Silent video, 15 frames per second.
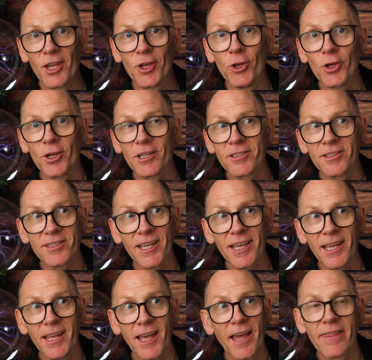You can
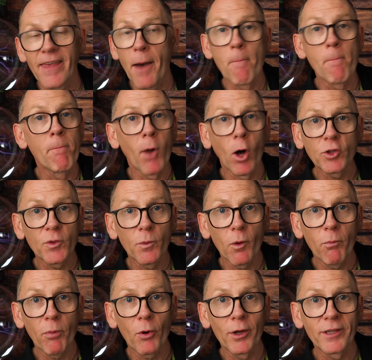see that multiple
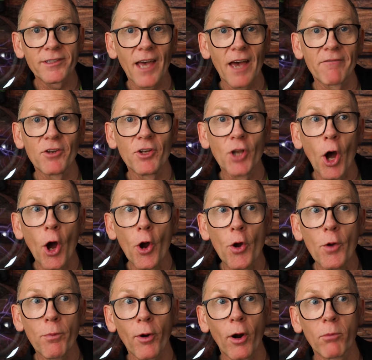points have
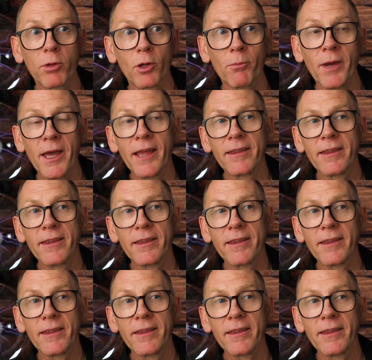no problem.